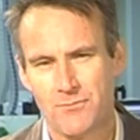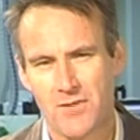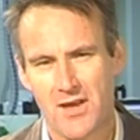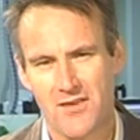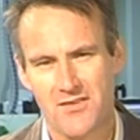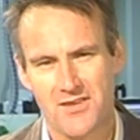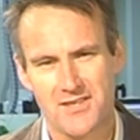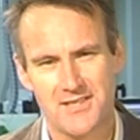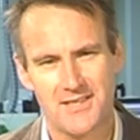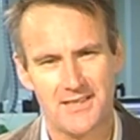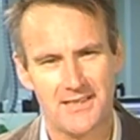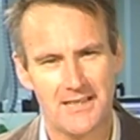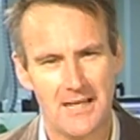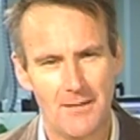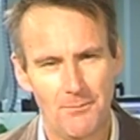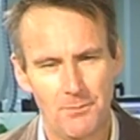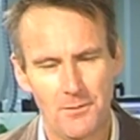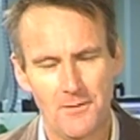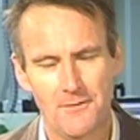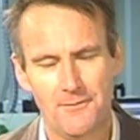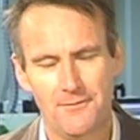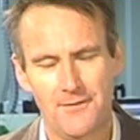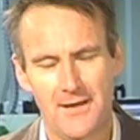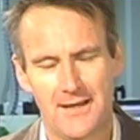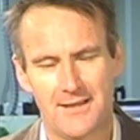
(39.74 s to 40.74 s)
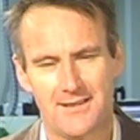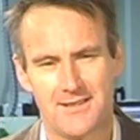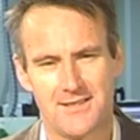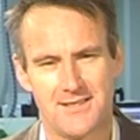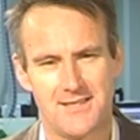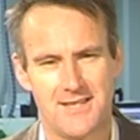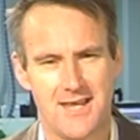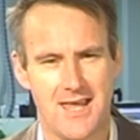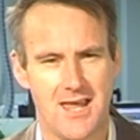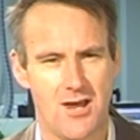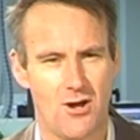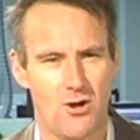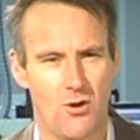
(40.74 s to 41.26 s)
Now, there's a couple of
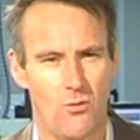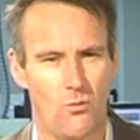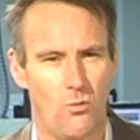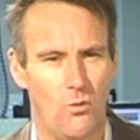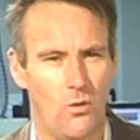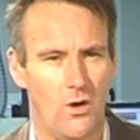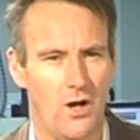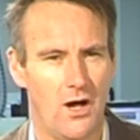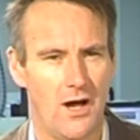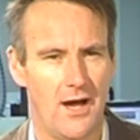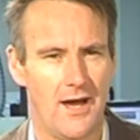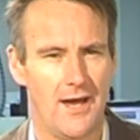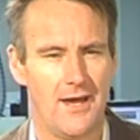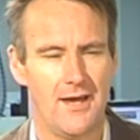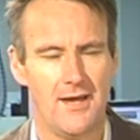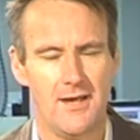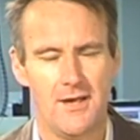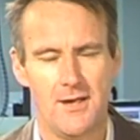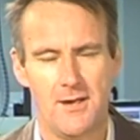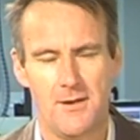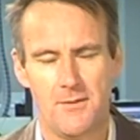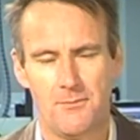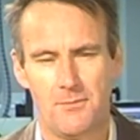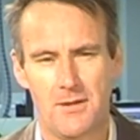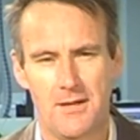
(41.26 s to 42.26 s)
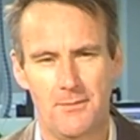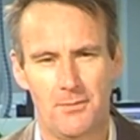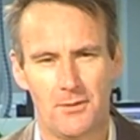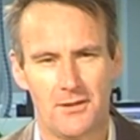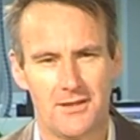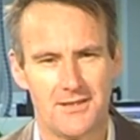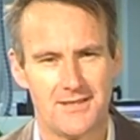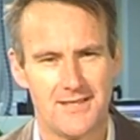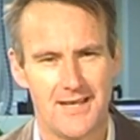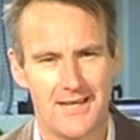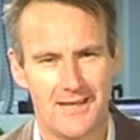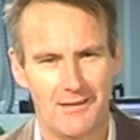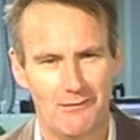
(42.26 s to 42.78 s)
factors here why
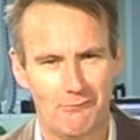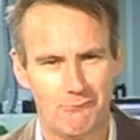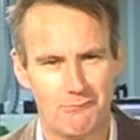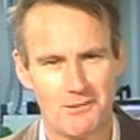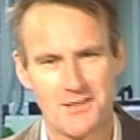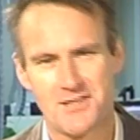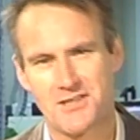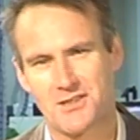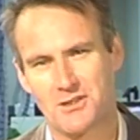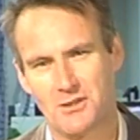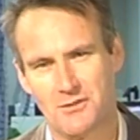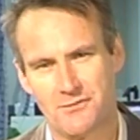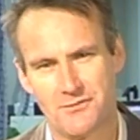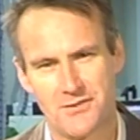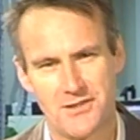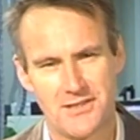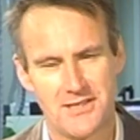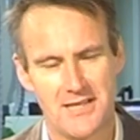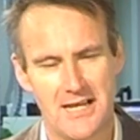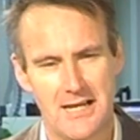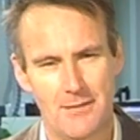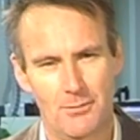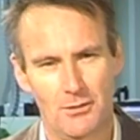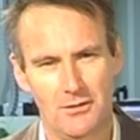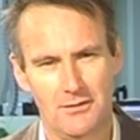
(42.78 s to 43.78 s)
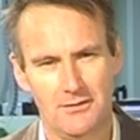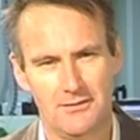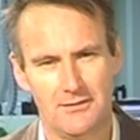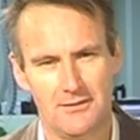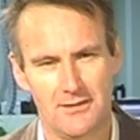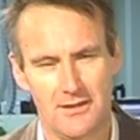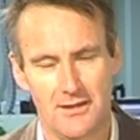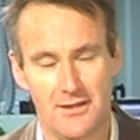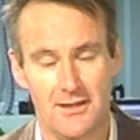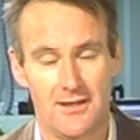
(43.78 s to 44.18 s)
people are taking risk off the table.